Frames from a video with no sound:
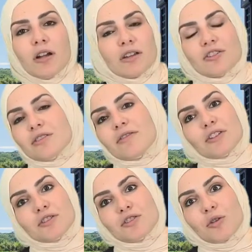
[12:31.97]
It just
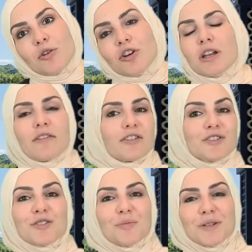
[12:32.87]
feels so good. I feel
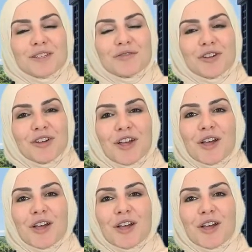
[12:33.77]
so peaceful.